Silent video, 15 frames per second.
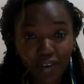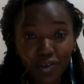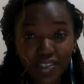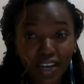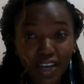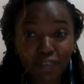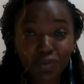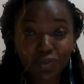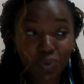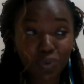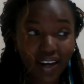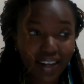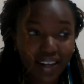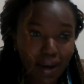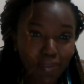I don't have to
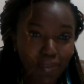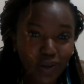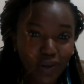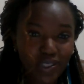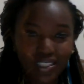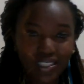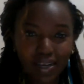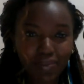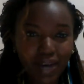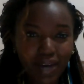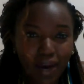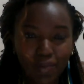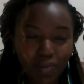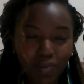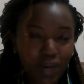worry about
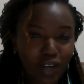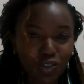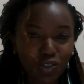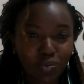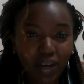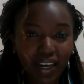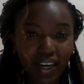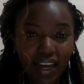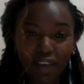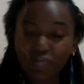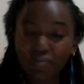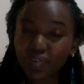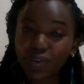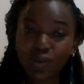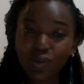them coming back to my
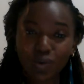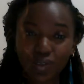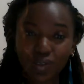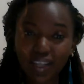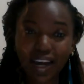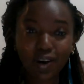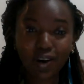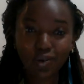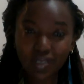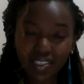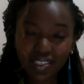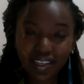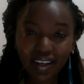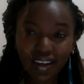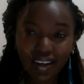life. No, they are
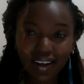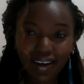not.